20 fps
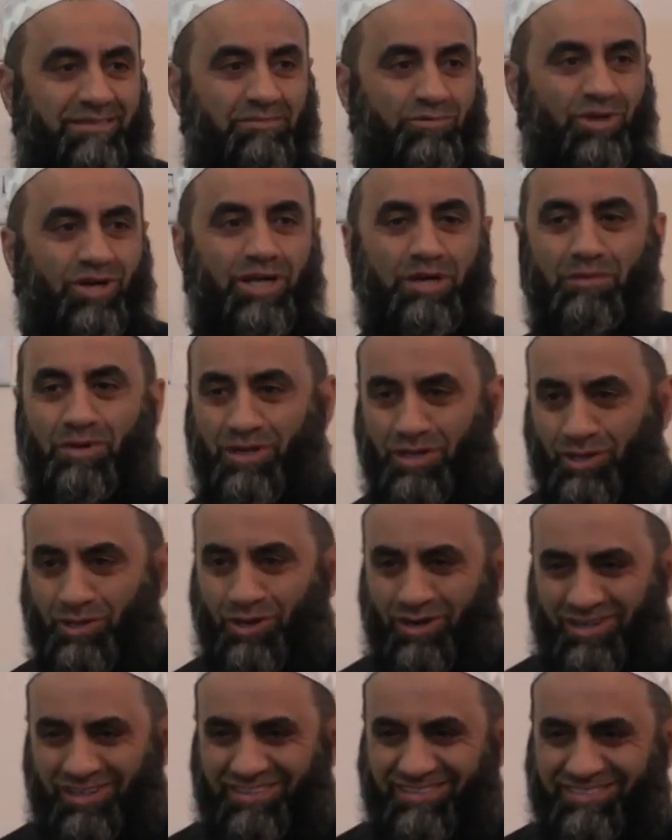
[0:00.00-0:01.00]
Talking about a
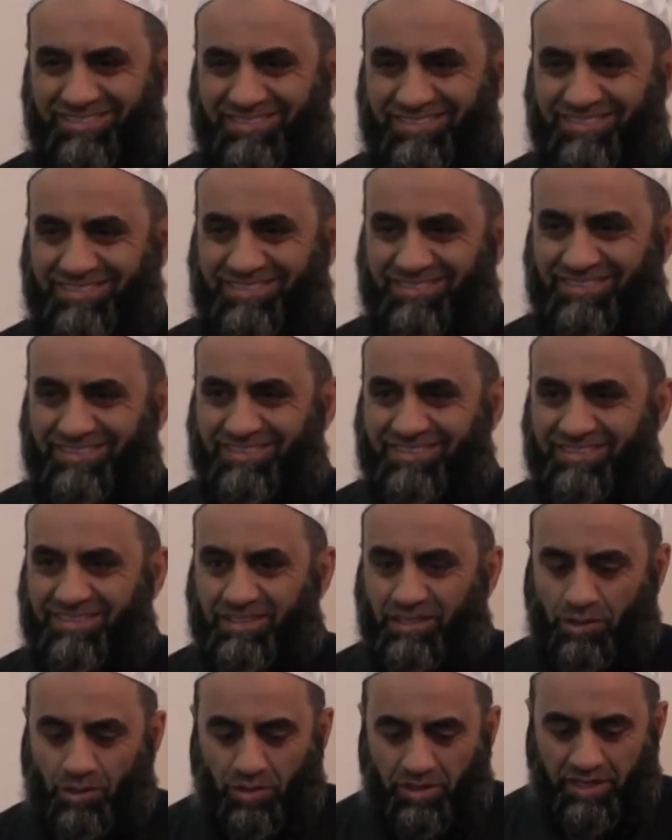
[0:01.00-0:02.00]
girl.
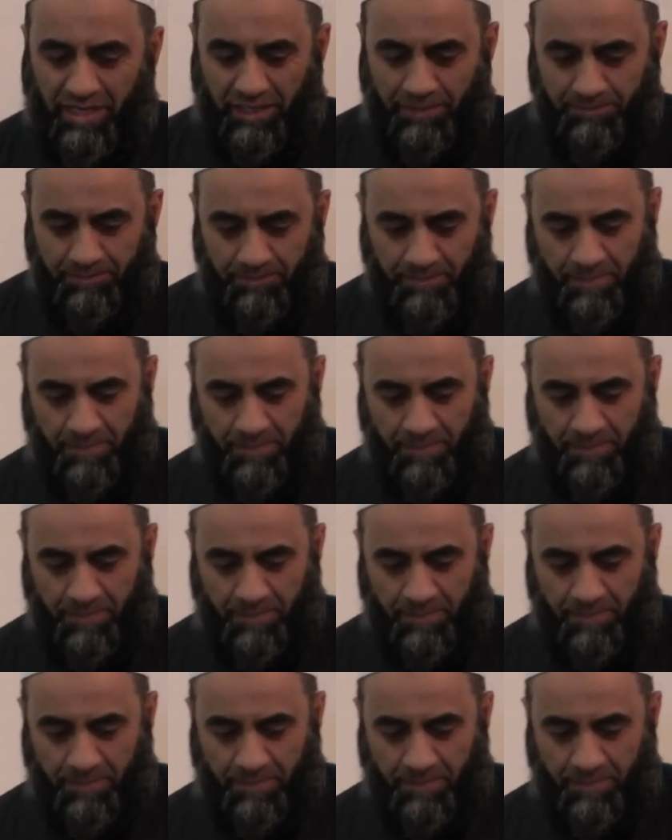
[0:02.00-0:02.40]
Okay.